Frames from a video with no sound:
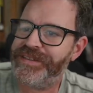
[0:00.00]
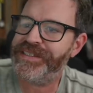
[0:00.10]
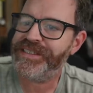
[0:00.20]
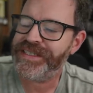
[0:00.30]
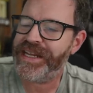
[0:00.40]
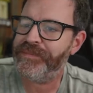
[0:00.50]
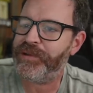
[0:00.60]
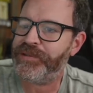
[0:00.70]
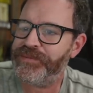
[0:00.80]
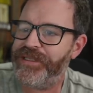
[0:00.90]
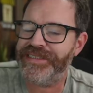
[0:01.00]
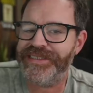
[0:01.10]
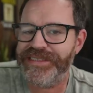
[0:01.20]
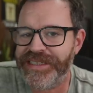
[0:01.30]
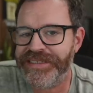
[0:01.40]
This amp also
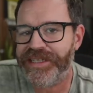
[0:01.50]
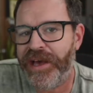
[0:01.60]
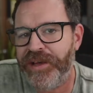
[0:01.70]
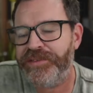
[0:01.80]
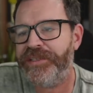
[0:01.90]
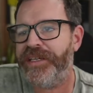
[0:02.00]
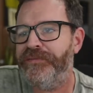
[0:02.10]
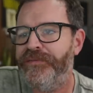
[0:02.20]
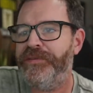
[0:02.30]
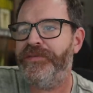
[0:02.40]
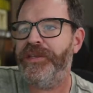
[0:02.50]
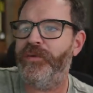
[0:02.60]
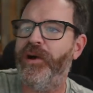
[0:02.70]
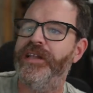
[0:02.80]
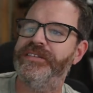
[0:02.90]
650
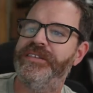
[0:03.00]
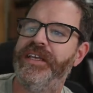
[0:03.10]
watts